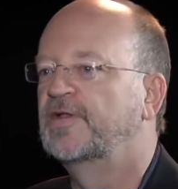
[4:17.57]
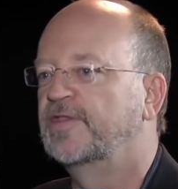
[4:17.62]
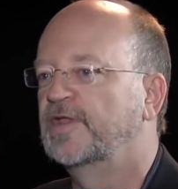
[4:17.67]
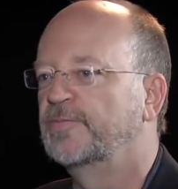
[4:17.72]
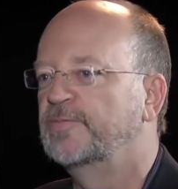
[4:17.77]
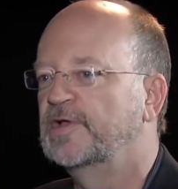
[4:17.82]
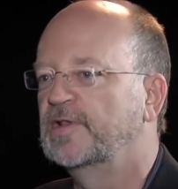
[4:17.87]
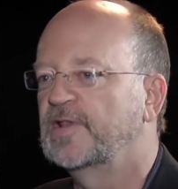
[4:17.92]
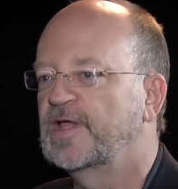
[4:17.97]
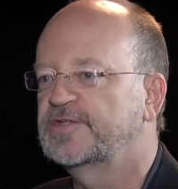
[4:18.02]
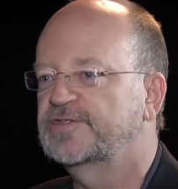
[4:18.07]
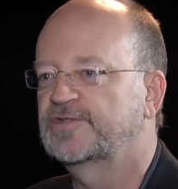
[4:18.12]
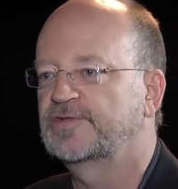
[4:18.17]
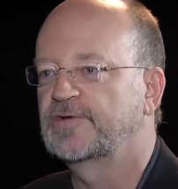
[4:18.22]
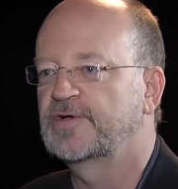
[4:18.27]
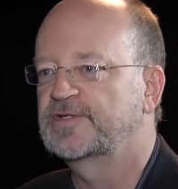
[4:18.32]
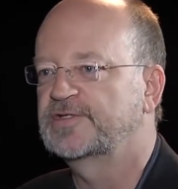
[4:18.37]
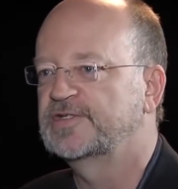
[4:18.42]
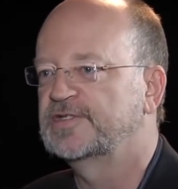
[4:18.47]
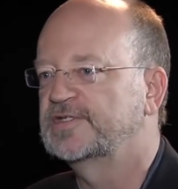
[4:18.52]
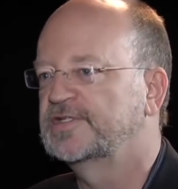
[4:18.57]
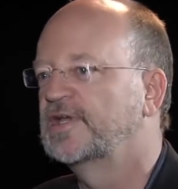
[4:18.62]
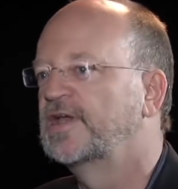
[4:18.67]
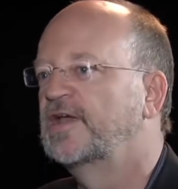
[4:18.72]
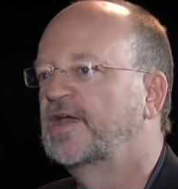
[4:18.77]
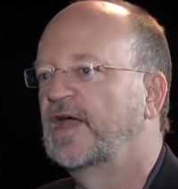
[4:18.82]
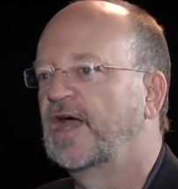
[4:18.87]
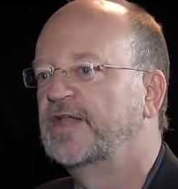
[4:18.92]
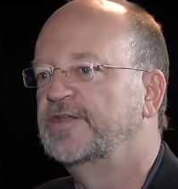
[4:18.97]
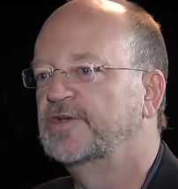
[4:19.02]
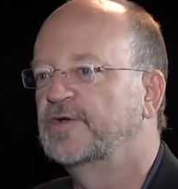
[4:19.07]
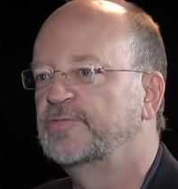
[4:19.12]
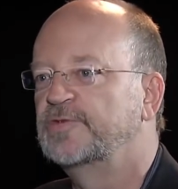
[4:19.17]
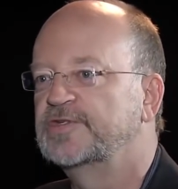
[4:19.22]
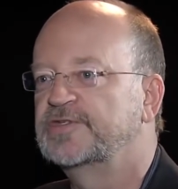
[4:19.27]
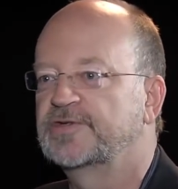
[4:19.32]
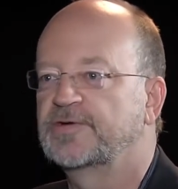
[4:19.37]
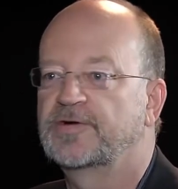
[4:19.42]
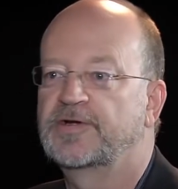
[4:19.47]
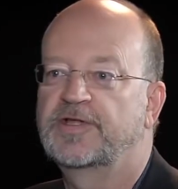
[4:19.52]
There'll be less choices and you'll be
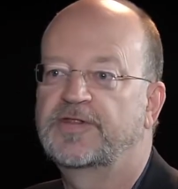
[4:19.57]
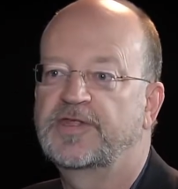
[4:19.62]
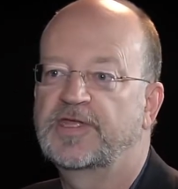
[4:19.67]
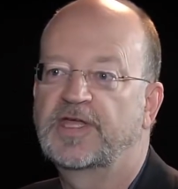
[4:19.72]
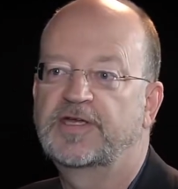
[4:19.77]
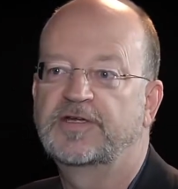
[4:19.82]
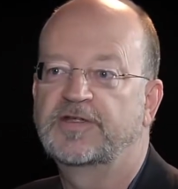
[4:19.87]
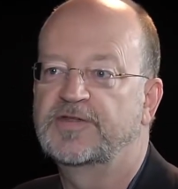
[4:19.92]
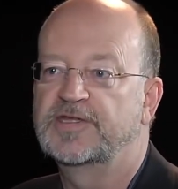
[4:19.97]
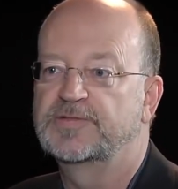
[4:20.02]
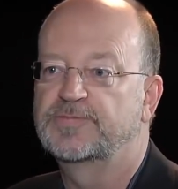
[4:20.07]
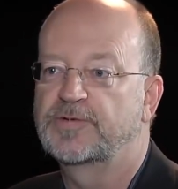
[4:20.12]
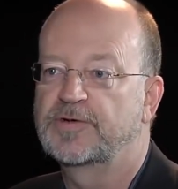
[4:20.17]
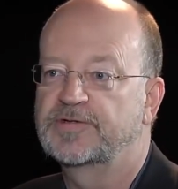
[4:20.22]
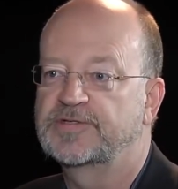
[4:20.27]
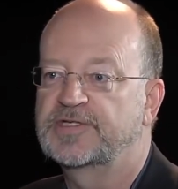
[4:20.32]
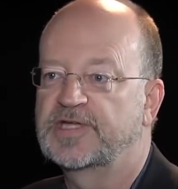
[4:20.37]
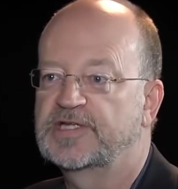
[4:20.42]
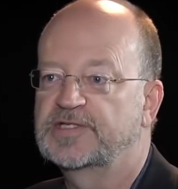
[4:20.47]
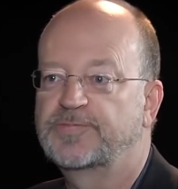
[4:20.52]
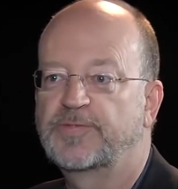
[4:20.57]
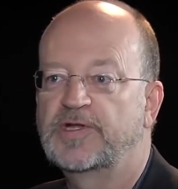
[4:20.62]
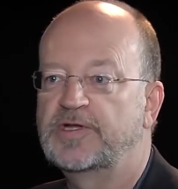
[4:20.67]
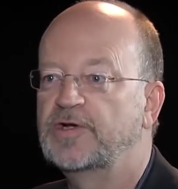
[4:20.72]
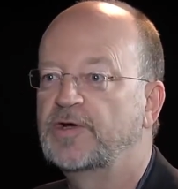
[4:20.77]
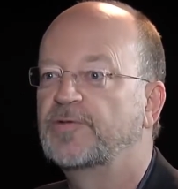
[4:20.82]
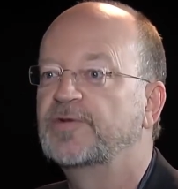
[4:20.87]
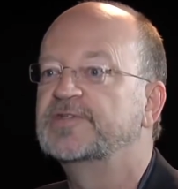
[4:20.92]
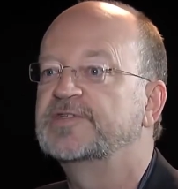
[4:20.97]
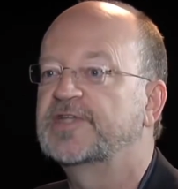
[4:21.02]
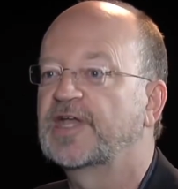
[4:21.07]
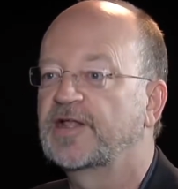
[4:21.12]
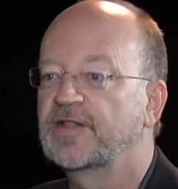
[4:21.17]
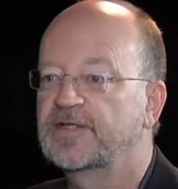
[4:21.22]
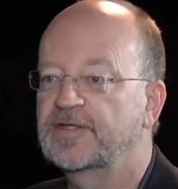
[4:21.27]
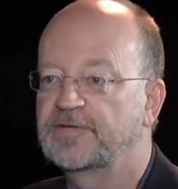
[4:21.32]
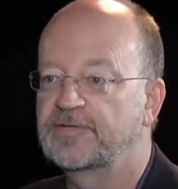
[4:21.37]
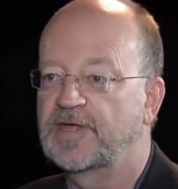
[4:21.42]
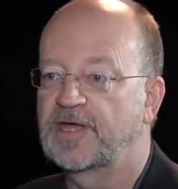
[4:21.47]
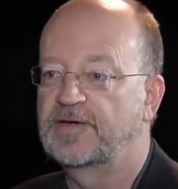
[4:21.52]
sorry in the end of this process, but no one's
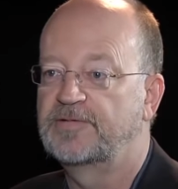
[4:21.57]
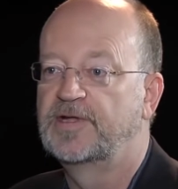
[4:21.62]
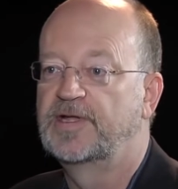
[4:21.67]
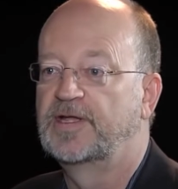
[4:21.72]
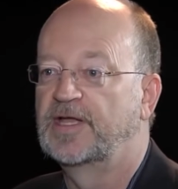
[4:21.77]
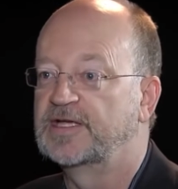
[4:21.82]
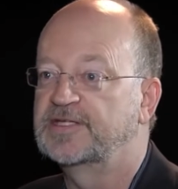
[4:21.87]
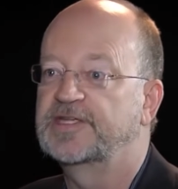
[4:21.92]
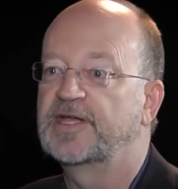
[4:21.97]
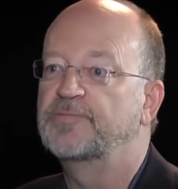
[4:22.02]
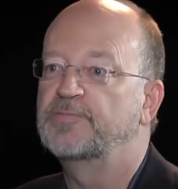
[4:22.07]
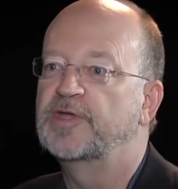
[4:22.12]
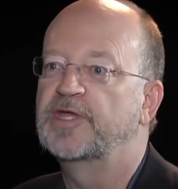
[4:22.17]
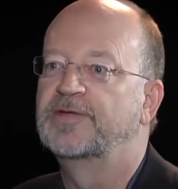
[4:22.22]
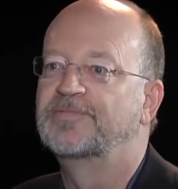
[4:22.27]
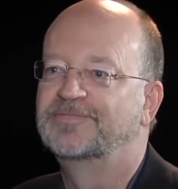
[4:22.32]
telling you that except me.